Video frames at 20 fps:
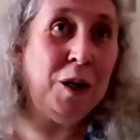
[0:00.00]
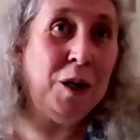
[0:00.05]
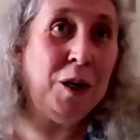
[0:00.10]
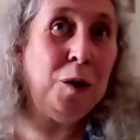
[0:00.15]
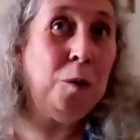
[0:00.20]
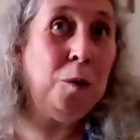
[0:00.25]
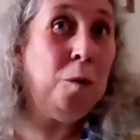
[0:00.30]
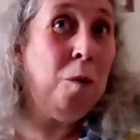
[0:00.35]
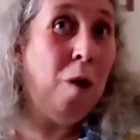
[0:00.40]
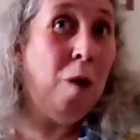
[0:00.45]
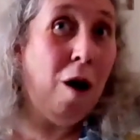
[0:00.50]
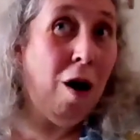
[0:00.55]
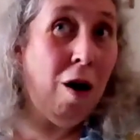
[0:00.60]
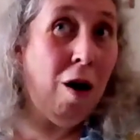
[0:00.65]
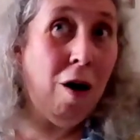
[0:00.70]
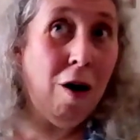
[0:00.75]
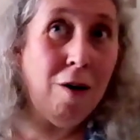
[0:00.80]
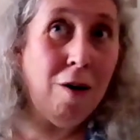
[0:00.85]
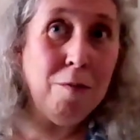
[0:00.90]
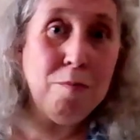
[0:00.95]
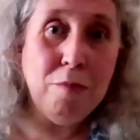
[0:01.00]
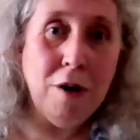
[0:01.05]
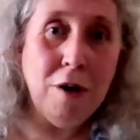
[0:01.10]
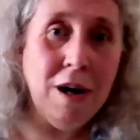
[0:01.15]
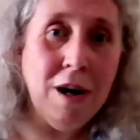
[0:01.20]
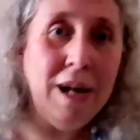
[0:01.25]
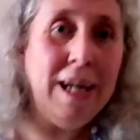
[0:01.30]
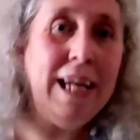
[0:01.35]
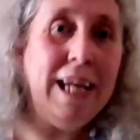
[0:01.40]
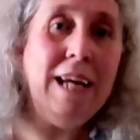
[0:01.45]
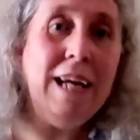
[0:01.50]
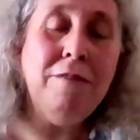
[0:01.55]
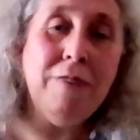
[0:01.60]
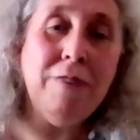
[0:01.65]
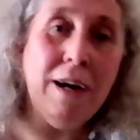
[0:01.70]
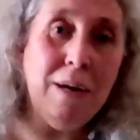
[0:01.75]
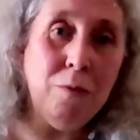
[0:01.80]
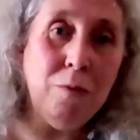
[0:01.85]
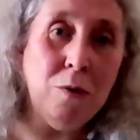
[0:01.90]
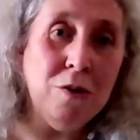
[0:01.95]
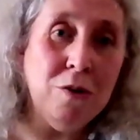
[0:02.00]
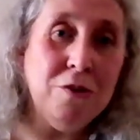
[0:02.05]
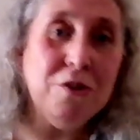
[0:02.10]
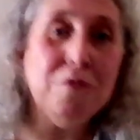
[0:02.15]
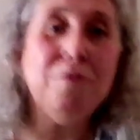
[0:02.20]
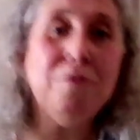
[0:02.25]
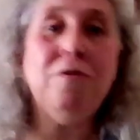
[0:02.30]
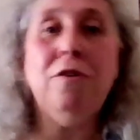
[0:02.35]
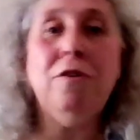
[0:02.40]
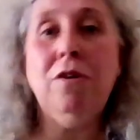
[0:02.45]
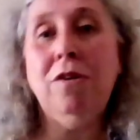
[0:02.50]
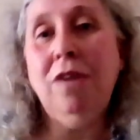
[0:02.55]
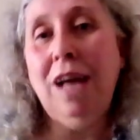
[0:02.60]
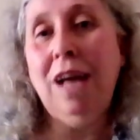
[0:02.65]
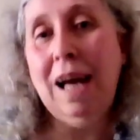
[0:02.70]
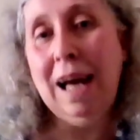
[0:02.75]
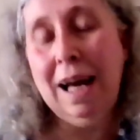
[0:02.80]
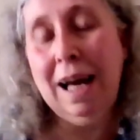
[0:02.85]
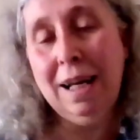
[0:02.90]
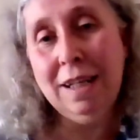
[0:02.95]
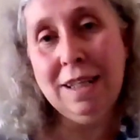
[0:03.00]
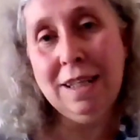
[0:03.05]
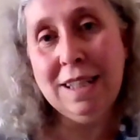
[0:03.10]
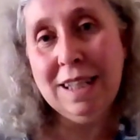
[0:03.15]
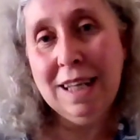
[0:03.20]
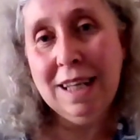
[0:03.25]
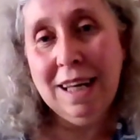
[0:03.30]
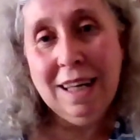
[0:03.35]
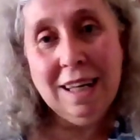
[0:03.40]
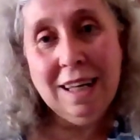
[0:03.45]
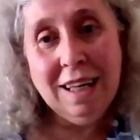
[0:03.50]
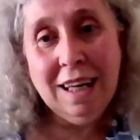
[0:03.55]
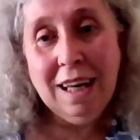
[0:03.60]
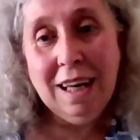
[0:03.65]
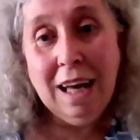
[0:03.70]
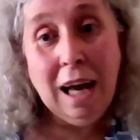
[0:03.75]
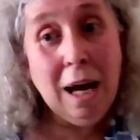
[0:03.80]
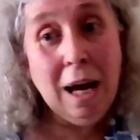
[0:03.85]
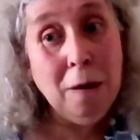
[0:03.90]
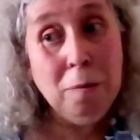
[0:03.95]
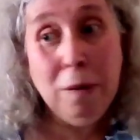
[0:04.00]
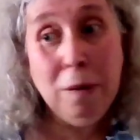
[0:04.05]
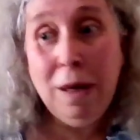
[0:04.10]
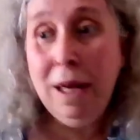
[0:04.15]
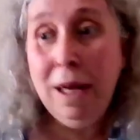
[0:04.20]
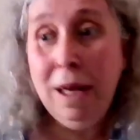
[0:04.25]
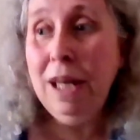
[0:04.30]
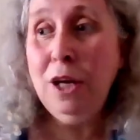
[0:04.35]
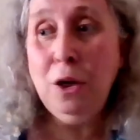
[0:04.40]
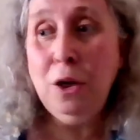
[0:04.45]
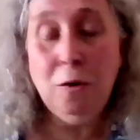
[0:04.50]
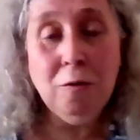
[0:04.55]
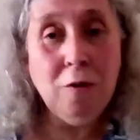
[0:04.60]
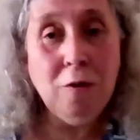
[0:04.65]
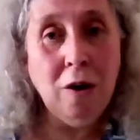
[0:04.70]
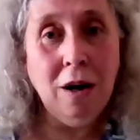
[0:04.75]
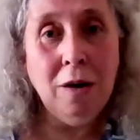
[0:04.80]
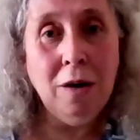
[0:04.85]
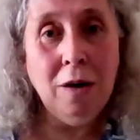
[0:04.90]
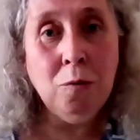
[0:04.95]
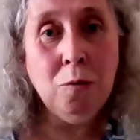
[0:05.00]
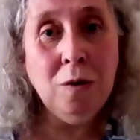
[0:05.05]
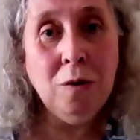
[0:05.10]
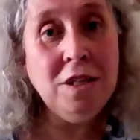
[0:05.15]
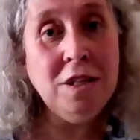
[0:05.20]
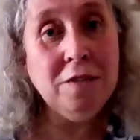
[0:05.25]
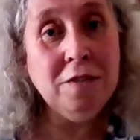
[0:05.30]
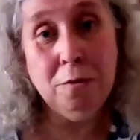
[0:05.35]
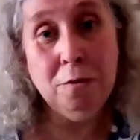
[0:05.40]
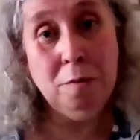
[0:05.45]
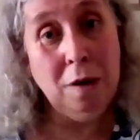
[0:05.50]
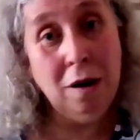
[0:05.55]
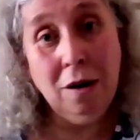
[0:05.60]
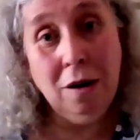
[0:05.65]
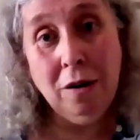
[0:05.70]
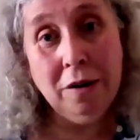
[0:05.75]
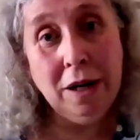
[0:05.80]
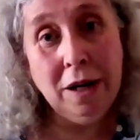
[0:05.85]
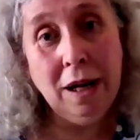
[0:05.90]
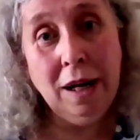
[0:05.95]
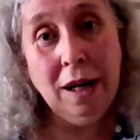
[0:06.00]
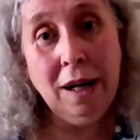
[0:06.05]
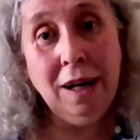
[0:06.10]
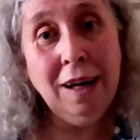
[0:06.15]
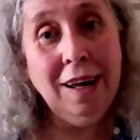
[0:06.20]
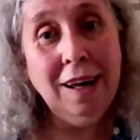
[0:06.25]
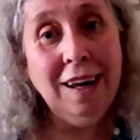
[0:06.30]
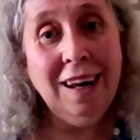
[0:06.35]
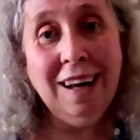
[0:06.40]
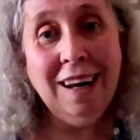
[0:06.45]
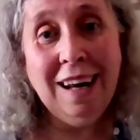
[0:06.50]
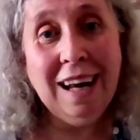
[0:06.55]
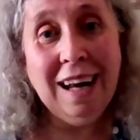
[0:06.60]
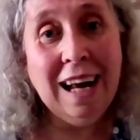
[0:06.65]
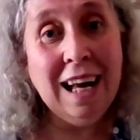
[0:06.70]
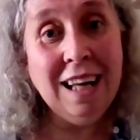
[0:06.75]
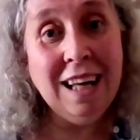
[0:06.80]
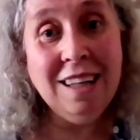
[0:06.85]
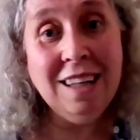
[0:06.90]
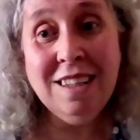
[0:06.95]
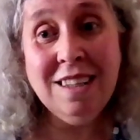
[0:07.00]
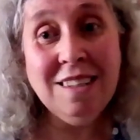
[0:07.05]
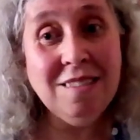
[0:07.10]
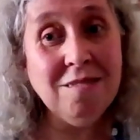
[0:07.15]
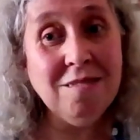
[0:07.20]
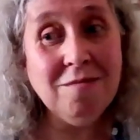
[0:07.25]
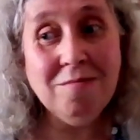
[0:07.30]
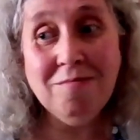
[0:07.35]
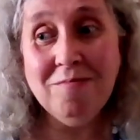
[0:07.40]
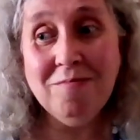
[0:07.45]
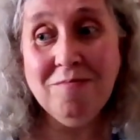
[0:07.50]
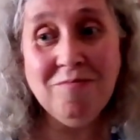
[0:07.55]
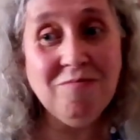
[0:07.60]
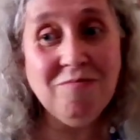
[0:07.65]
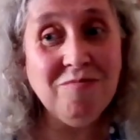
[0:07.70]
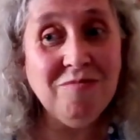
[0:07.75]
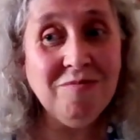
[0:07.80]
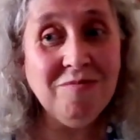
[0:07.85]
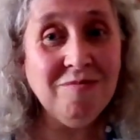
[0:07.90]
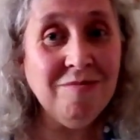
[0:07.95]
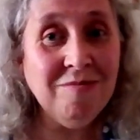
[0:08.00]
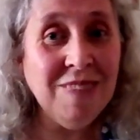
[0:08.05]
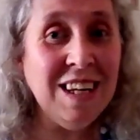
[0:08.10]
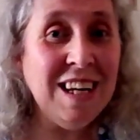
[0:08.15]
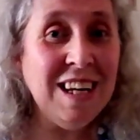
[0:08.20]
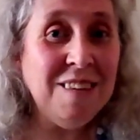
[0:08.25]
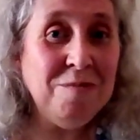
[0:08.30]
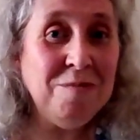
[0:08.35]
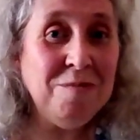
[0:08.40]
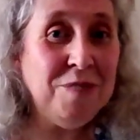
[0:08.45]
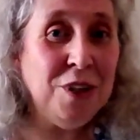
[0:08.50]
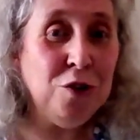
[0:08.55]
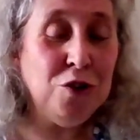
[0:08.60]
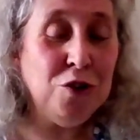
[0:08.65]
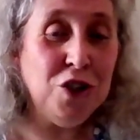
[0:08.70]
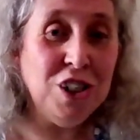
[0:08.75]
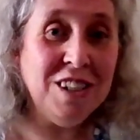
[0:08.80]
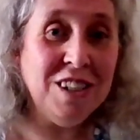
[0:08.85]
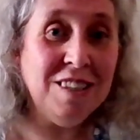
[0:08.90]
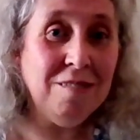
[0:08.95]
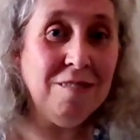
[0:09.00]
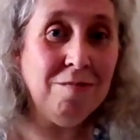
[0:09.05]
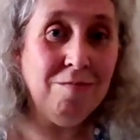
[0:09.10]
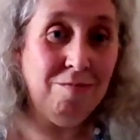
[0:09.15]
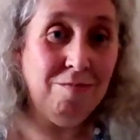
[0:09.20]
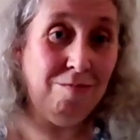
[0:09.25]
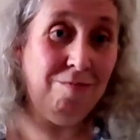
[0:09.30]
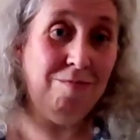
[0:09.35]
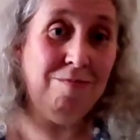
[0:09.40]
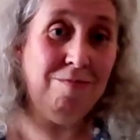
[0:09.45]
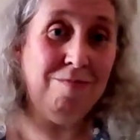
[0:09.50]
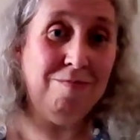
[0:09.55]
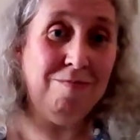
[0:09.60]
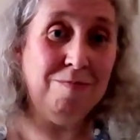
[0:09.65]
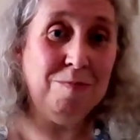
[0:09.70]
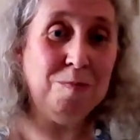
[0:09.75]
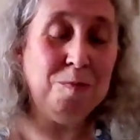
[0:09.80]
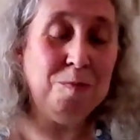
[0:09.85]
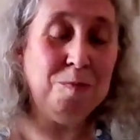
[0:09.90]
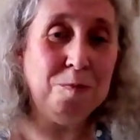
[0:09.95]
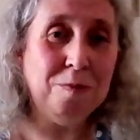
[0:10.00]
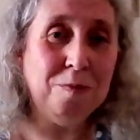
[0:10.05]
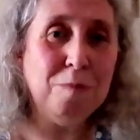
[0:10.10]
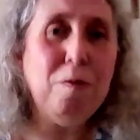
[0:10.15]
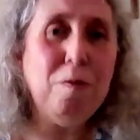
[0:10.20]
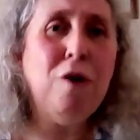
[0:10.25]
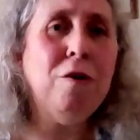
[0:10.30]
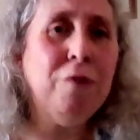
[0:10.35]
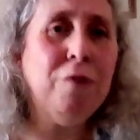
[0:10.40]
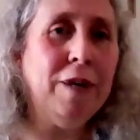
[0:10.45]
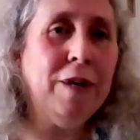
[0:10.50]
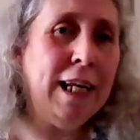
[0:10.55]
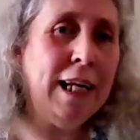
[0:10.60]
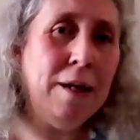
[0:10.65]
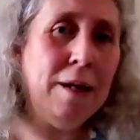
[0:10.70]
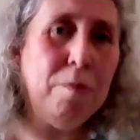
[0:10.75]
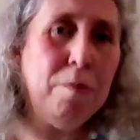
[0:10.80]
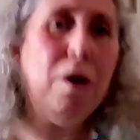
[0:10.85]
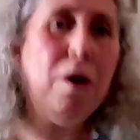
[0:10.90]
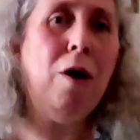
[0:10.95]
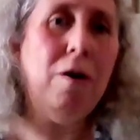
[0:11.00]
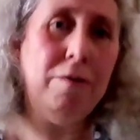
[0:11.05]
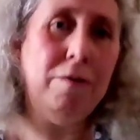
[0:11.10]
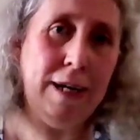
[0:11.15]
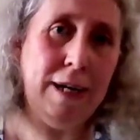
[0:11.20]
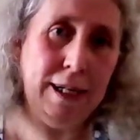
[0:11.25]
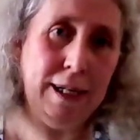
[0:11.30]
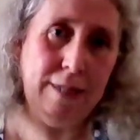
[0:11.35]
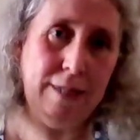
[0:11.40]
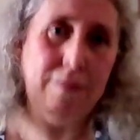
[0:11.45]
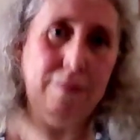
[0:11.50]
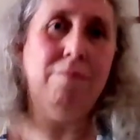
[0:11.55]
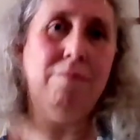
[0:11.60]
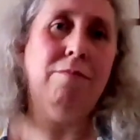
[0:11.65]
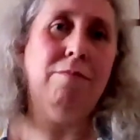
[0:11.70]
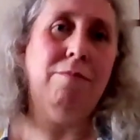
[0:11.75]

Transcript: you are brave and wonderful and happy. You've got a wonderful partner, and yeah, you're just perfectly imperfect.